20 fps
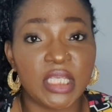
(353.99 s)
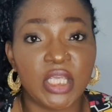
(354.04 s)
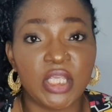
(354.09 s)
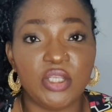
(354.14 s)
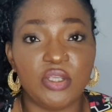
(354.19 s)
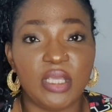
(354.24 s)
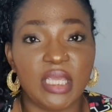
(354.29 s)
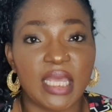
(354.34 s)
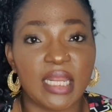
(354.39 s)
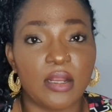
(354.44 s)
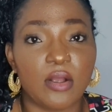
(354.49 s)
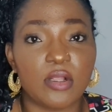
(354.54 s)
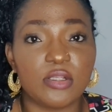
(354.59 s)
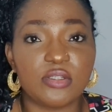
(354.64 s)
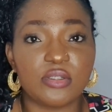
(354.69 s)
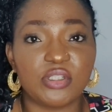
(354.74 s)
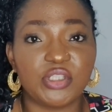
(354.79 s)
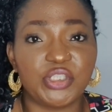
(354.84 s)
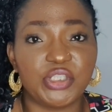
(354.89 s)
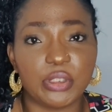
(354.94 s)
you can
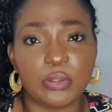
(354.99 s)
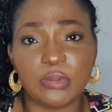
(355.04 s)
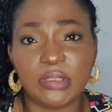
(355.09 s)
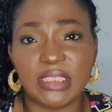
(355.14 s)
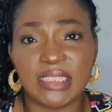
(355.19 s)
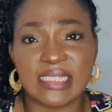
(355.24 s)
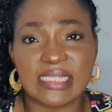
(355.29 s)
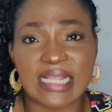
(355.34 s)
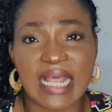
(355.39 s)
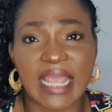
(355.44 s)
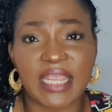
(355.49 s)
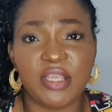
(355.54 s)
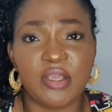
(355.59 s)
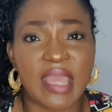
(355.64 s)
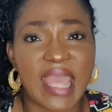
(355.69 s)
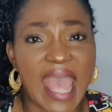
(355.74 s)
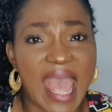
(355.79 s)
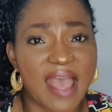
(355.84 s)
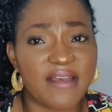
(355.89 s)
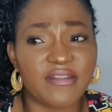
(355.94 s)
also show this, that
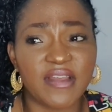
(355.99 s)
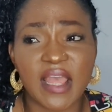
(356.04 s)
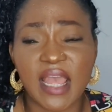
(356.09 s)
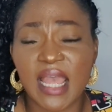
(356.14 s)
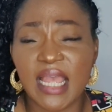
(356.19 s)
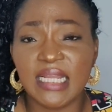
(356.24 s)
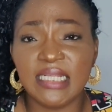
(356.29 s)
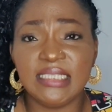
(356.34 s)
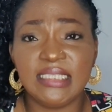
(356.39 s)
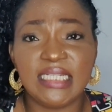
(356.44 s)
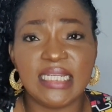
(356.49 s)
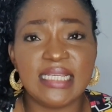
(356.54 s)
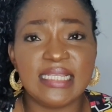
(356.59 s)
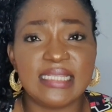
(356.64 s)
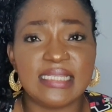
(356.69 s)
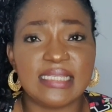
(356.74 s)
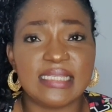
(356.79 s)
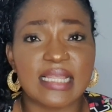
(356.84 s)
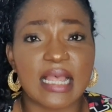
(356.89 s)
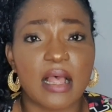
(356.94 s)
you have
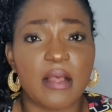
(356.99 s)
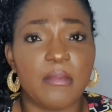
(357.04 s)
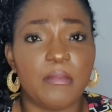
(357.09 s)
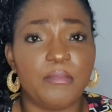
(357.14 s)
this